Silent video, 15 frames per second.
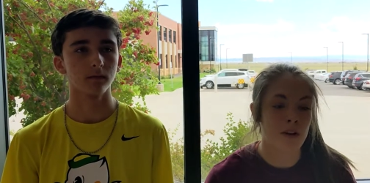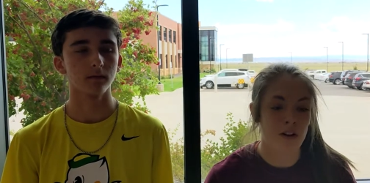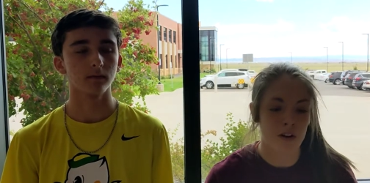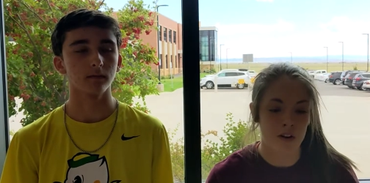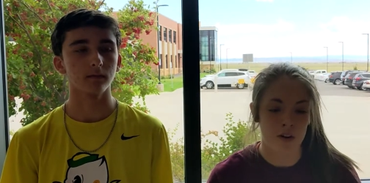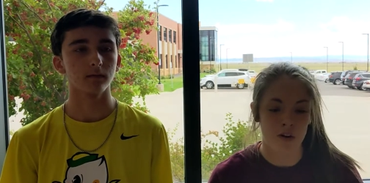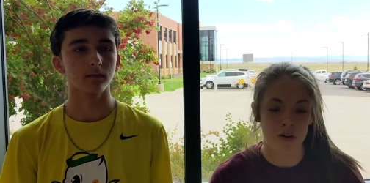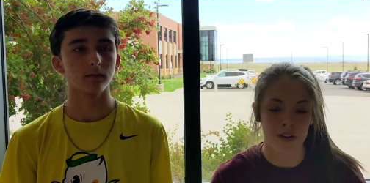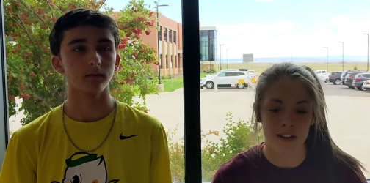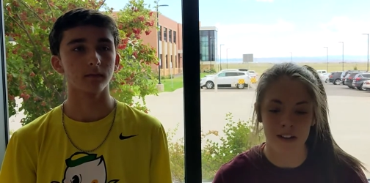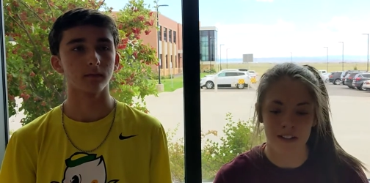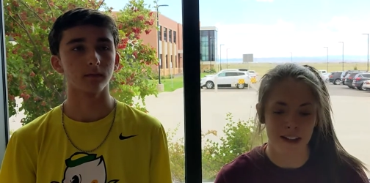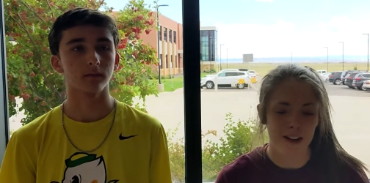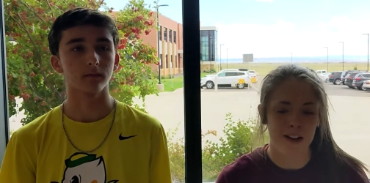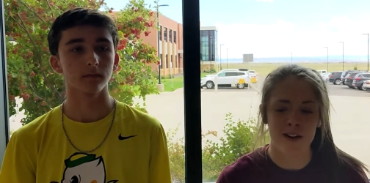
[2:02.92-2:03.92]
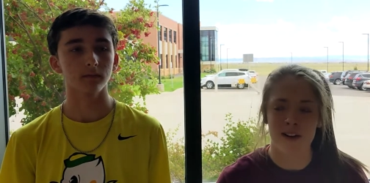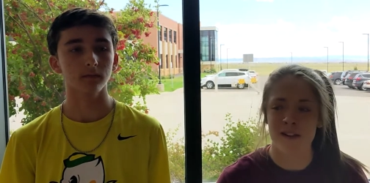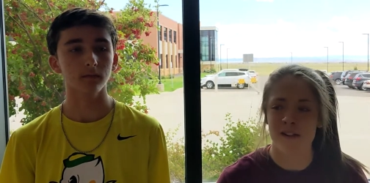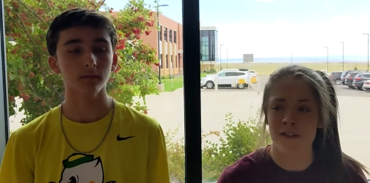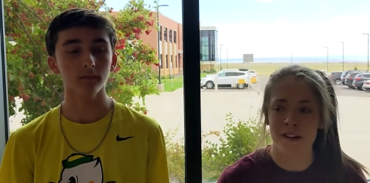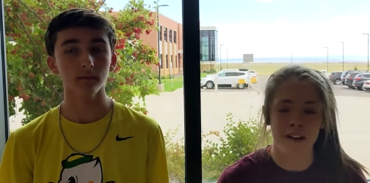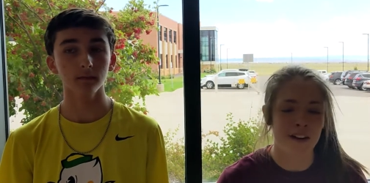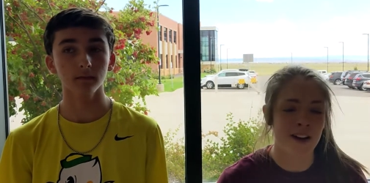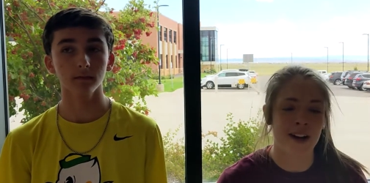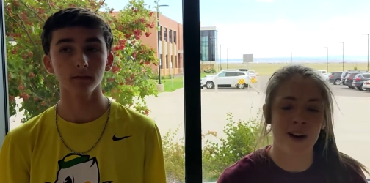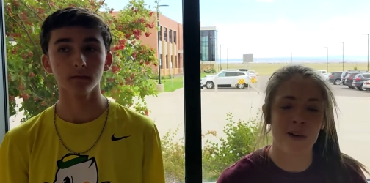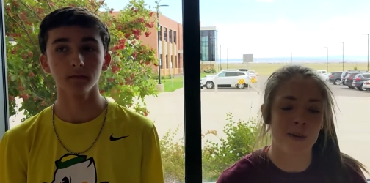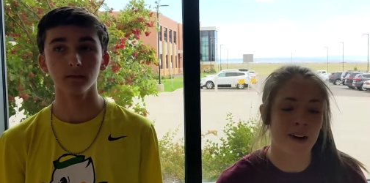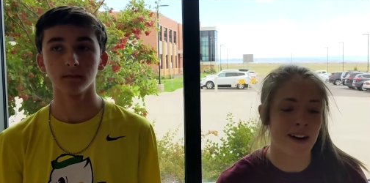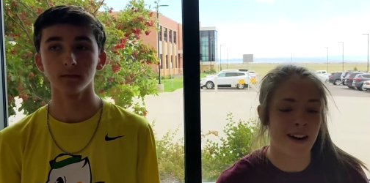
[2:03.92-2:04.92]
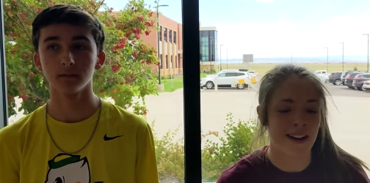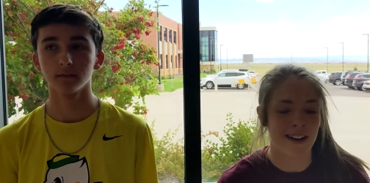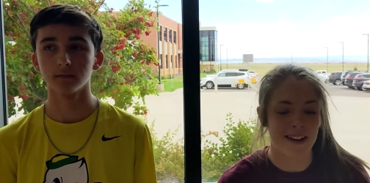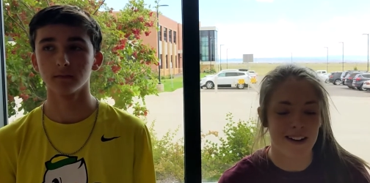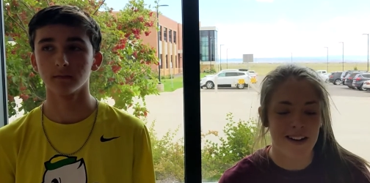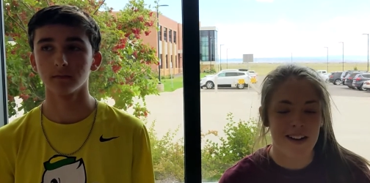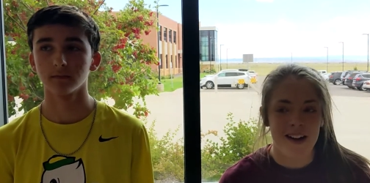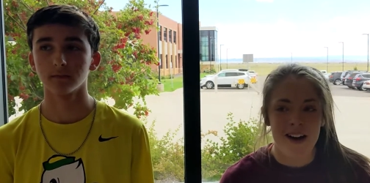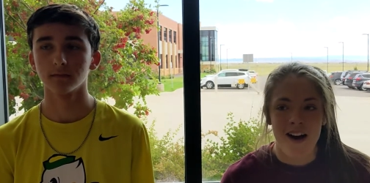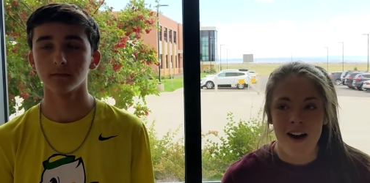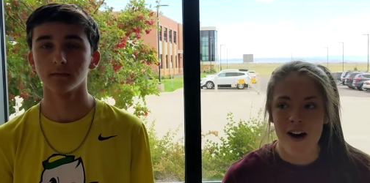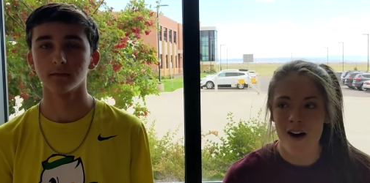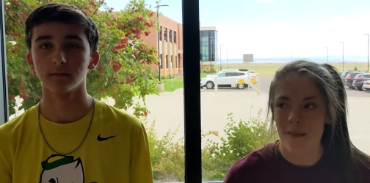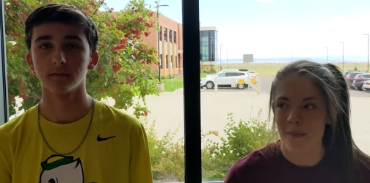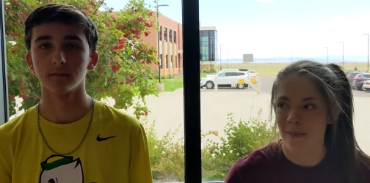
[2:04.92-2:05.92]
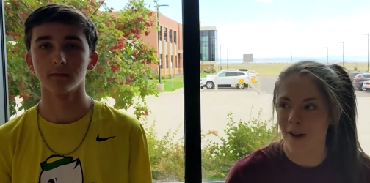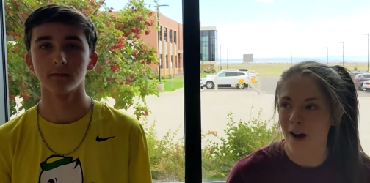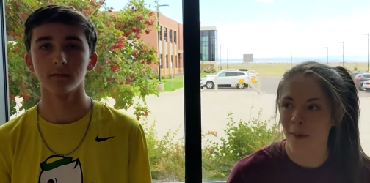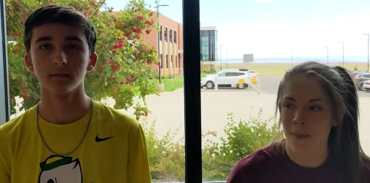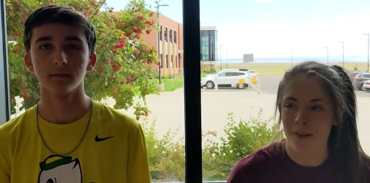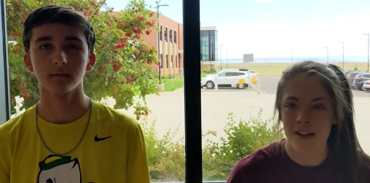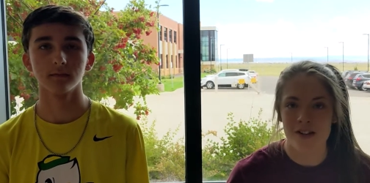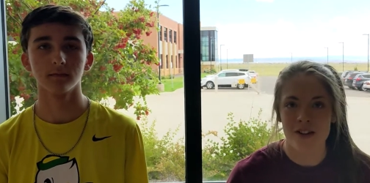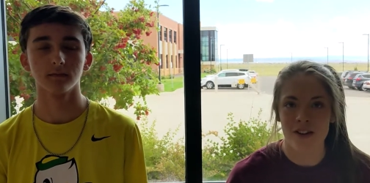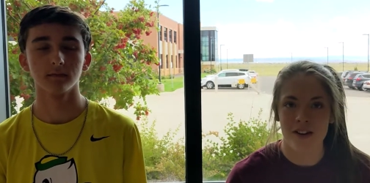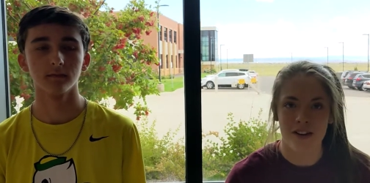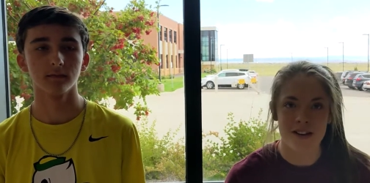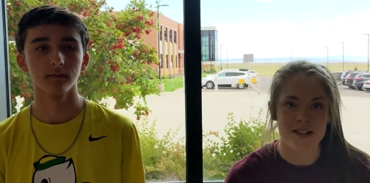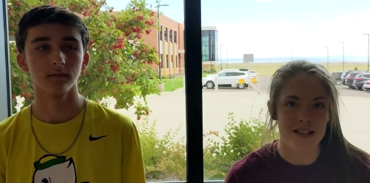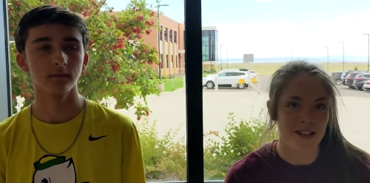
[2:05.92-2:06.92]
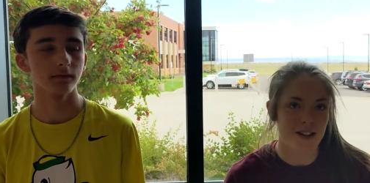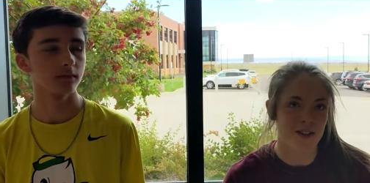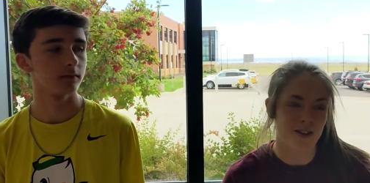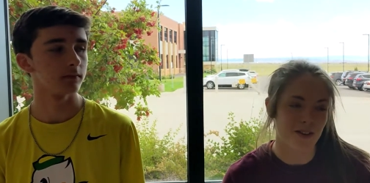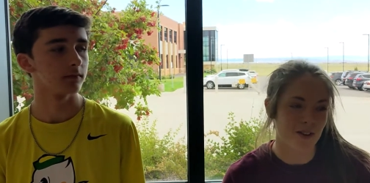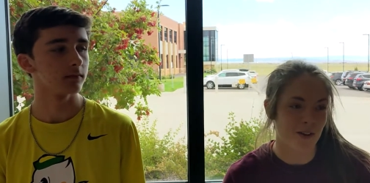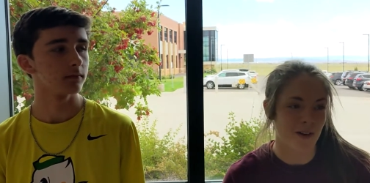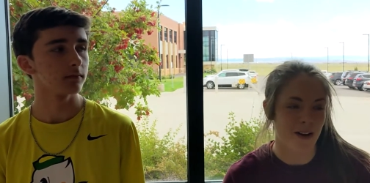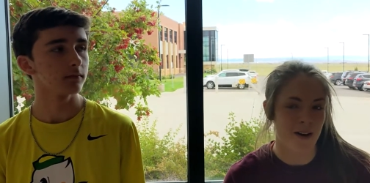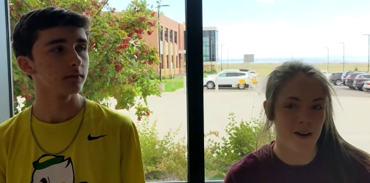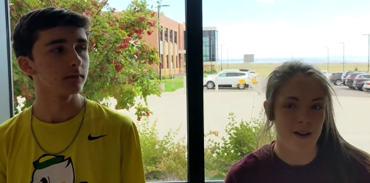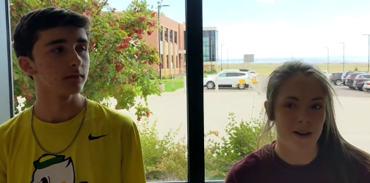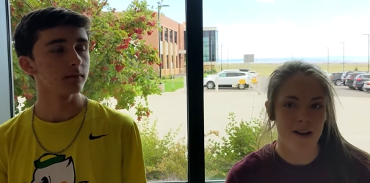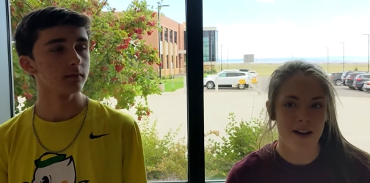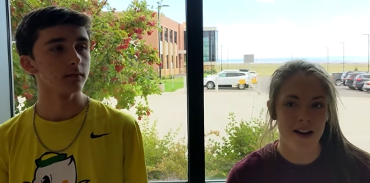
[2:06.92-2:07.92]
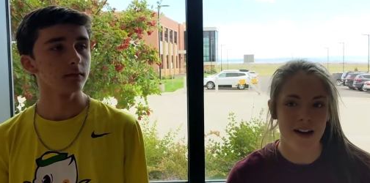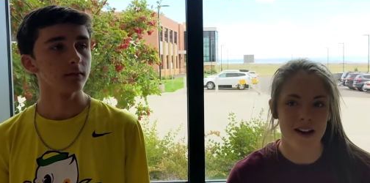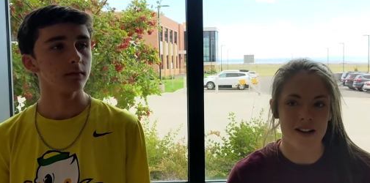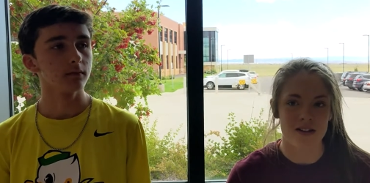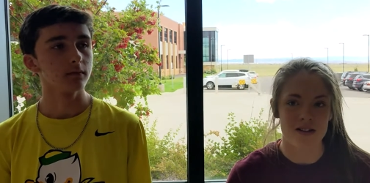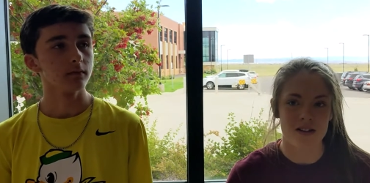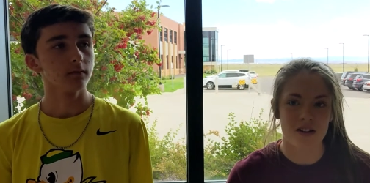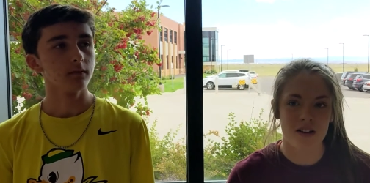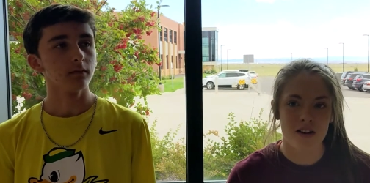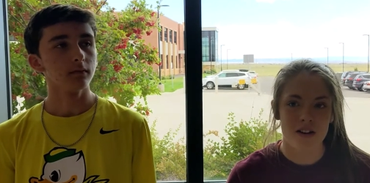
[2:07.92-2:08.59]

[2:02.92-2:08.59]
Speaker 1: we are all like there figuring out why, helping each other continue to do it, and